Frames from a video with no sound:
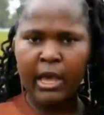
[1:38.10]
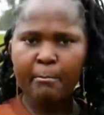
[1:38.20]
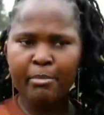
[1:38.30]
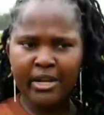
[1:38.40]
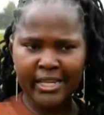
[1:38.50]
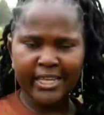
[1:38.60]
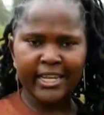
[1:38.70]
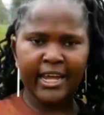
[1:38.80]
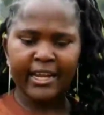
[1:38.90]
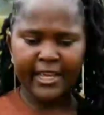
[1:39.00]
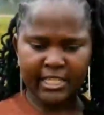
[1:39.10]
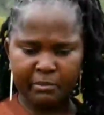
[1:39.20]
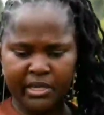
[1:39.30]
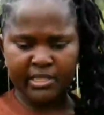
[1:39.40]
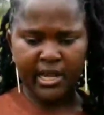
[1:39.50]
bring in an
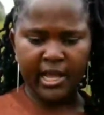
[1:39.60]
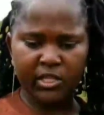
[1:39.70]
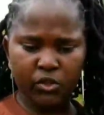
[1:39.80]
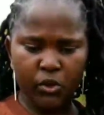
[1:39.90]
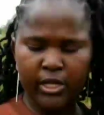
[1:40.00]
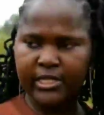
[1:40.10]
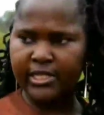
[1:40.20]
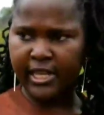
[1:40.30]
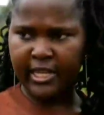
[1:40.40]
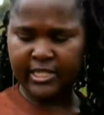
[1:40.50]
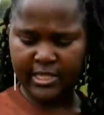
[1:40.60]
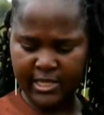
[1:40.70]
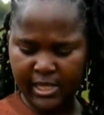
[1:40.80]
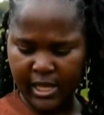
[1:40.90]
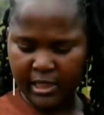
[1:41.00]
expert, a soil scientist.